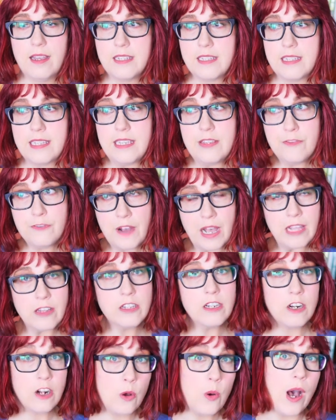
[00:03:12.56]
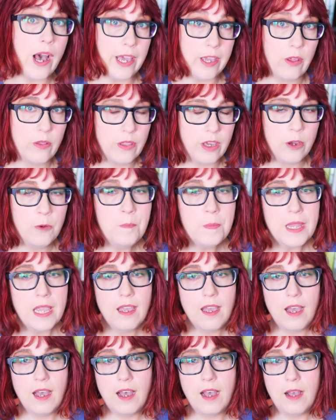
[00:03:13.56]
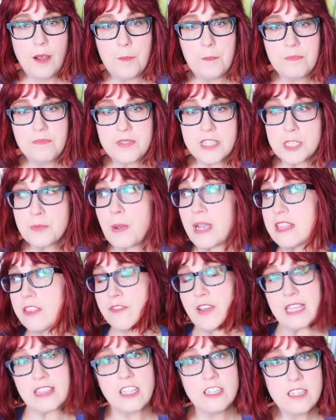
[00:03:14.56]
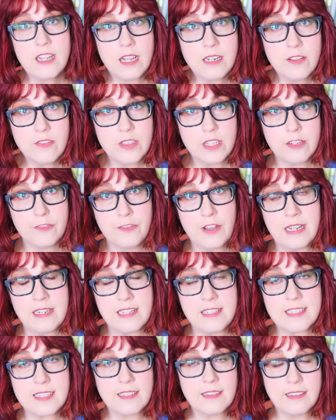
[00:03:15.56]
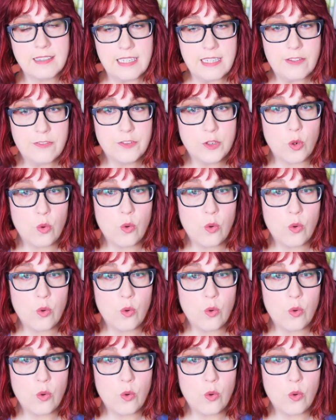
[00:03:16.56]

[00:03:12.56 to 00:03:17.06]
He filed in Ohio, though, despite the fact that none of the defendants lived